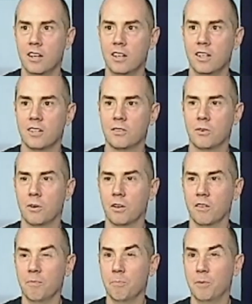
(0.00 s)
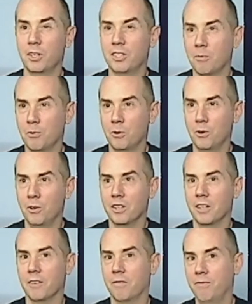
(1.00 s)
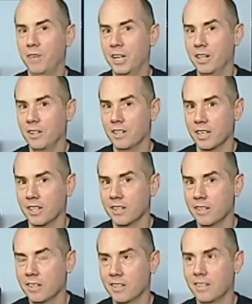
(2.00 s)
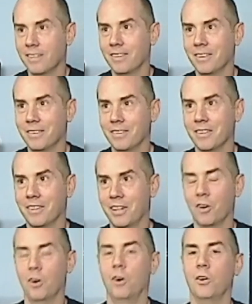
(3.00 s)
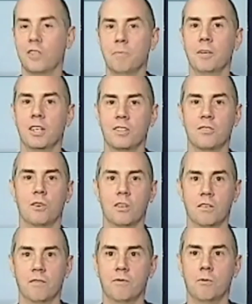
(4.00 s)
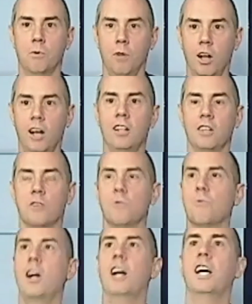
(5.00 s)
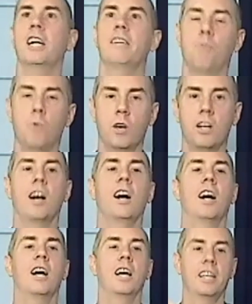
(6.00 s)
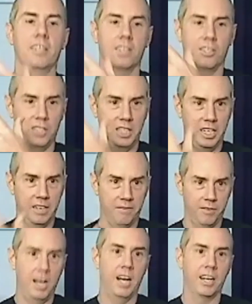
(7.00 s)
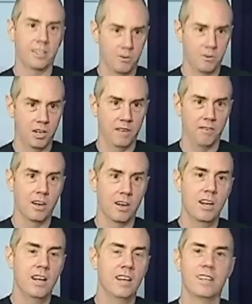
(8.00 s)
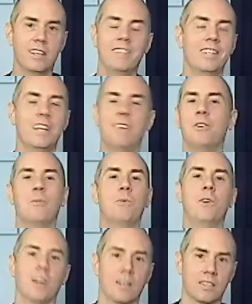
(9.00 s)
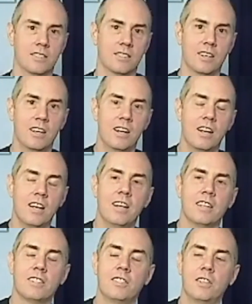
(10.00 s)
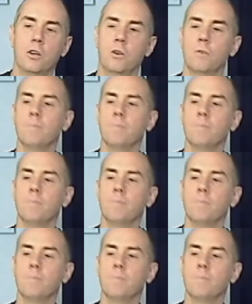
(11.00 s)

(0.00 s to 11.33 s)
sort of miserable and failing their ultimate sort of, well, I'll arrive when I achieve X or whatever. It never works. So